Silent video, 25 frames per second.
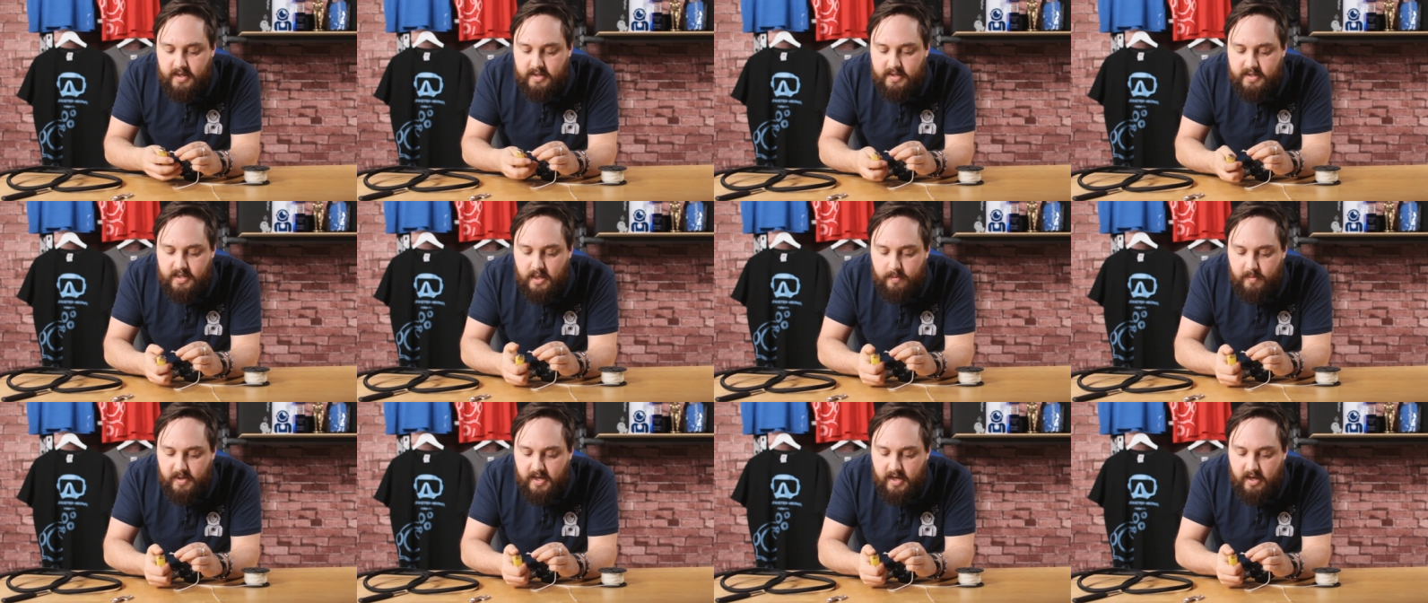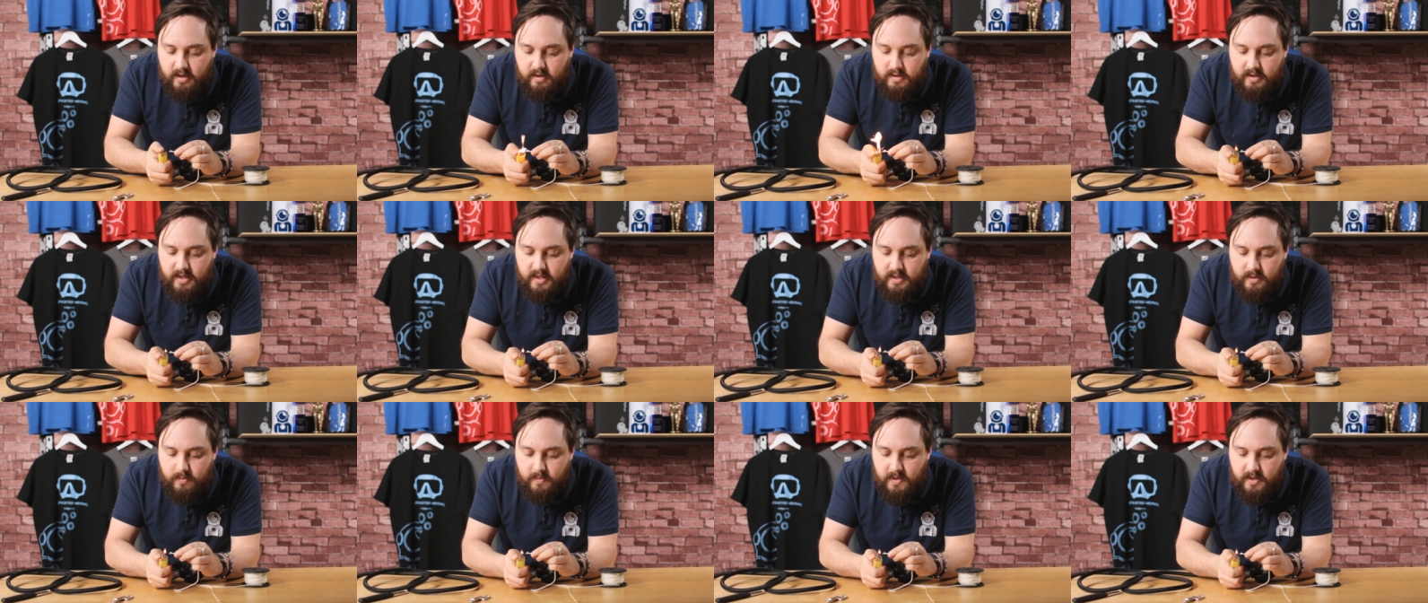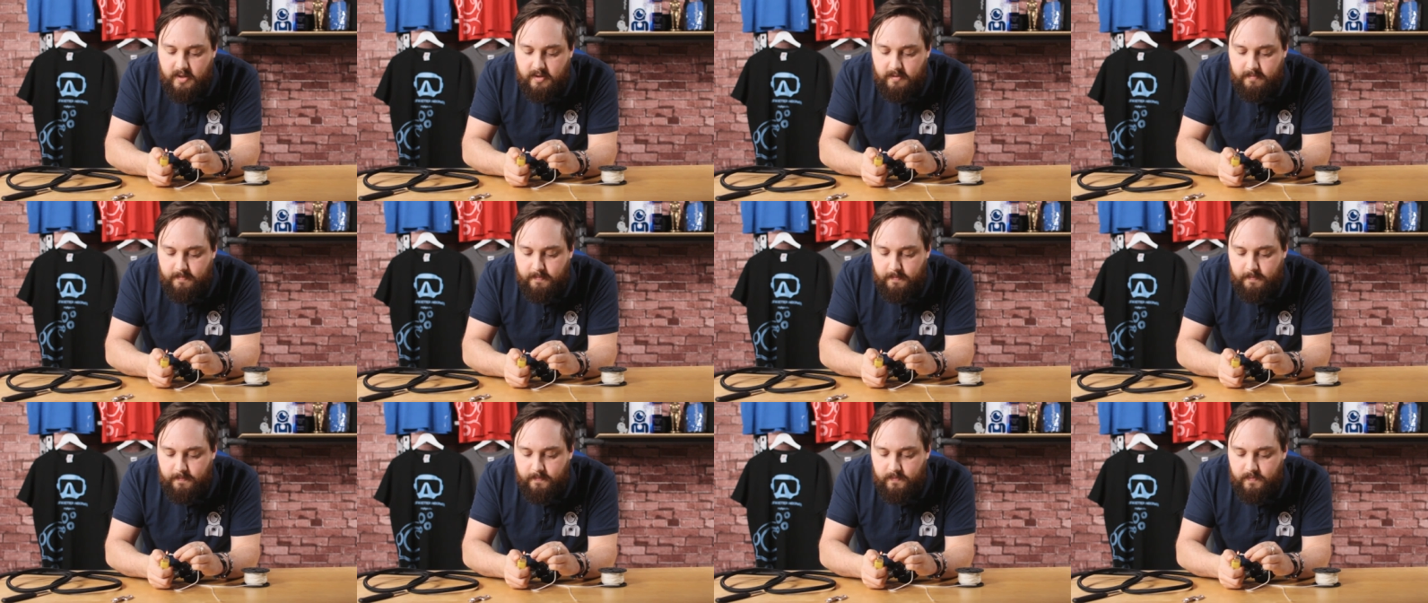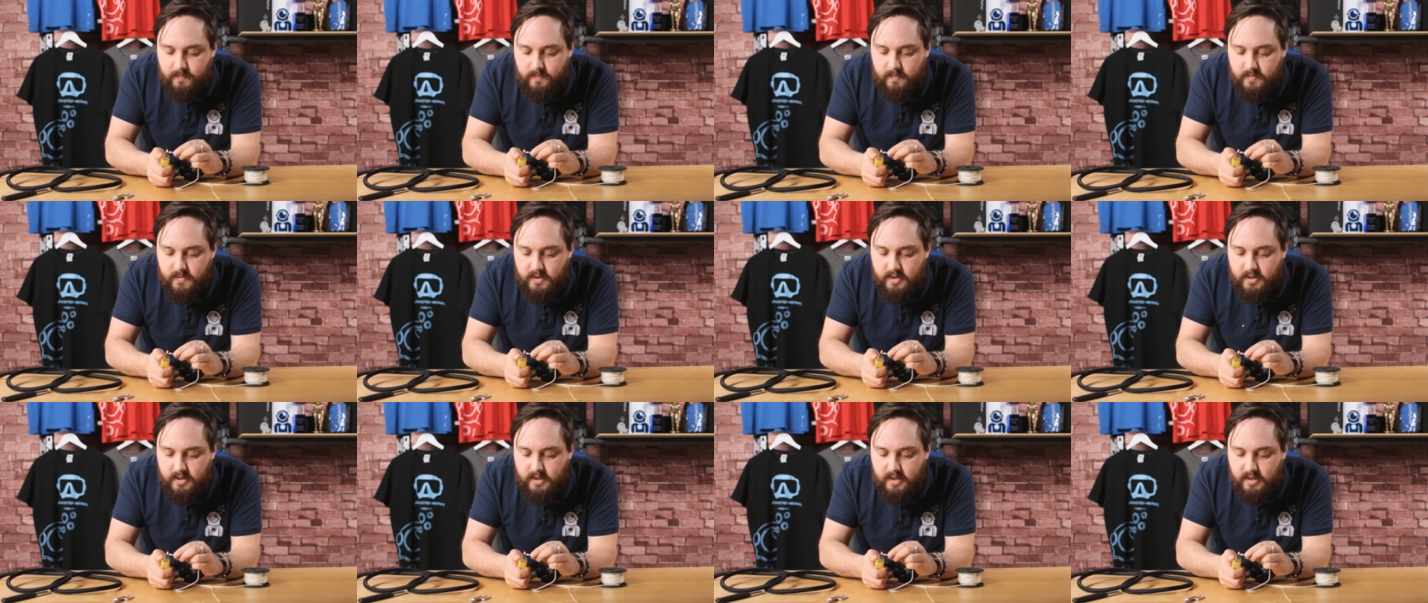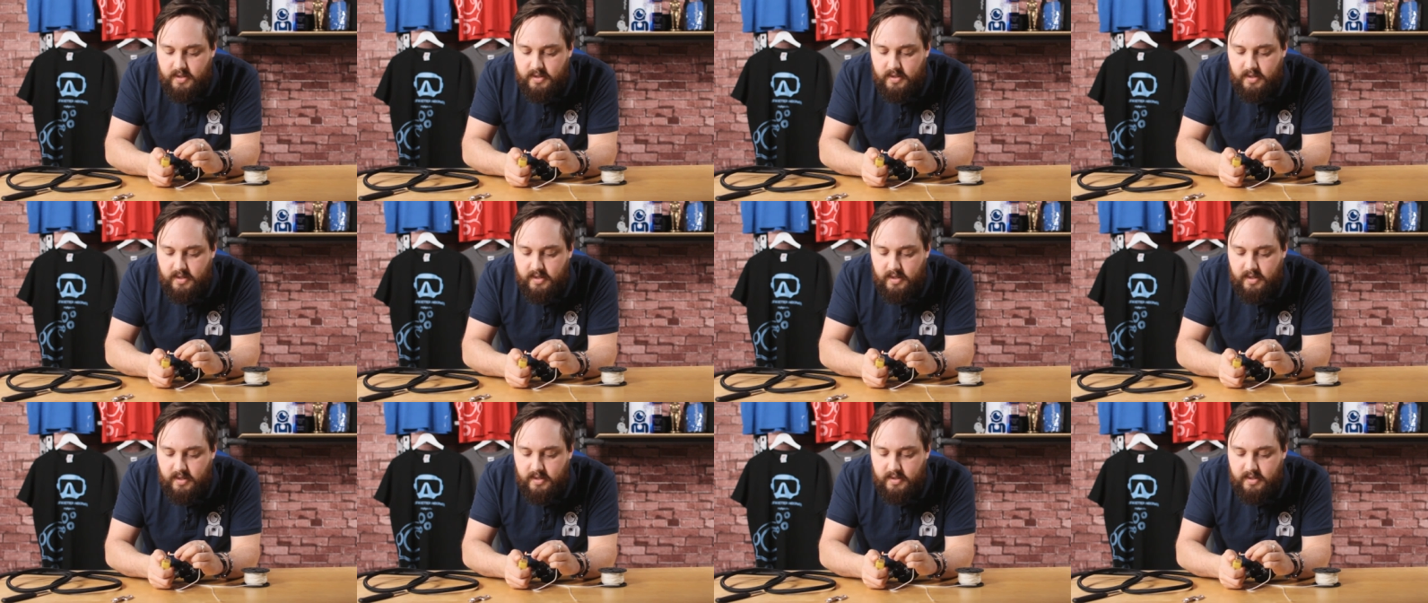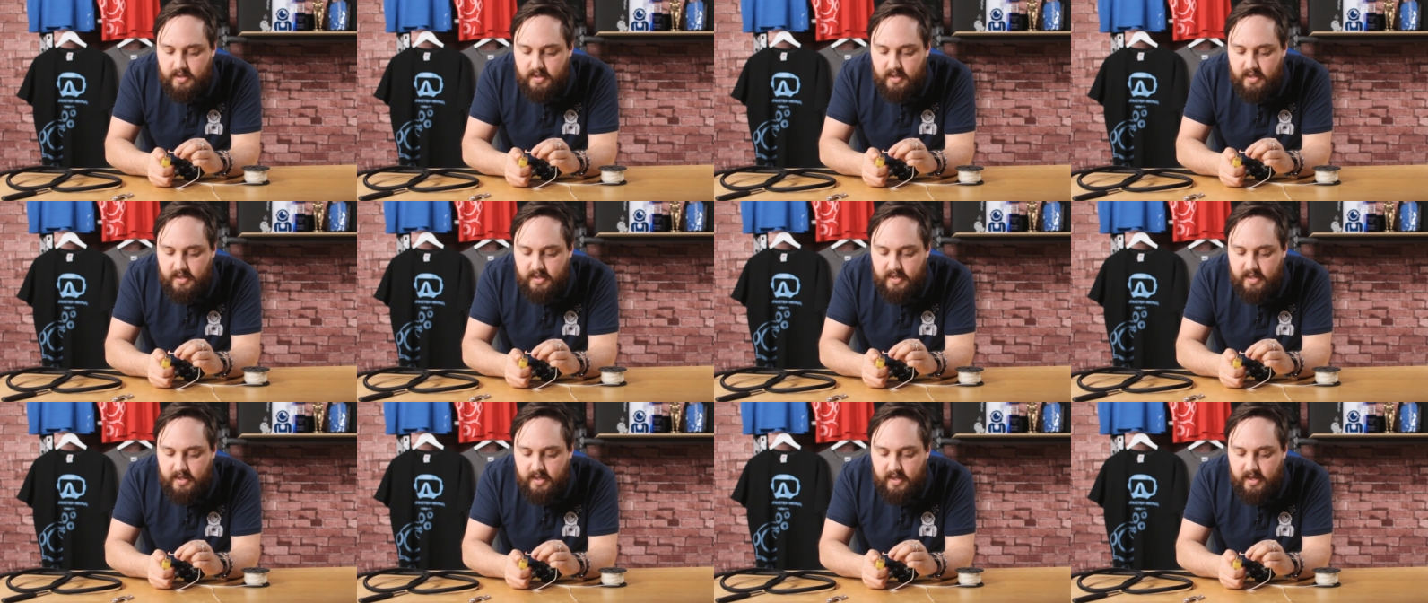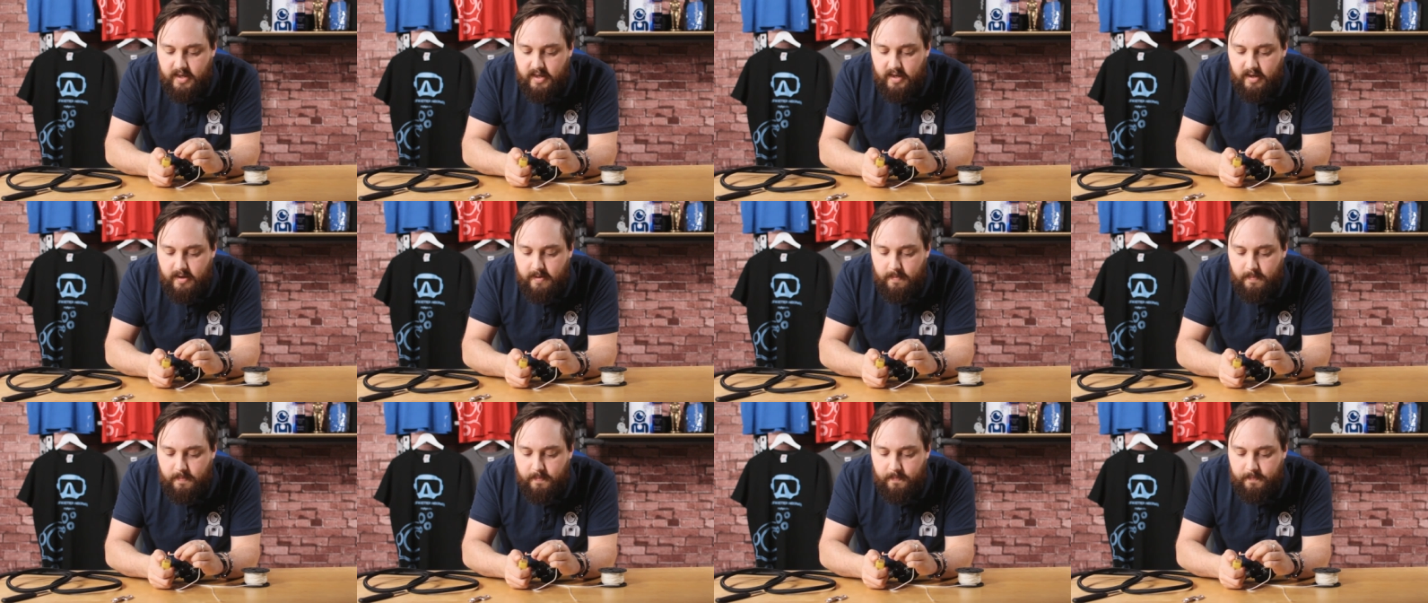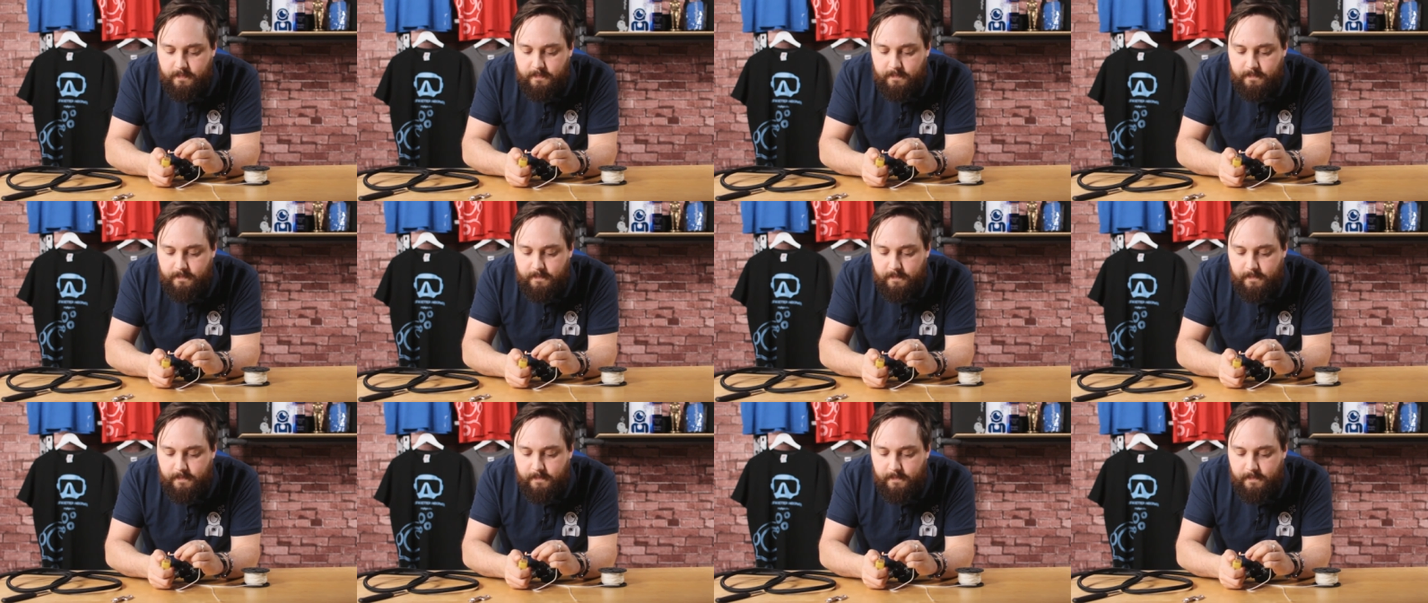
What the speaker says: Same again on this one. Just gonna tidy that up.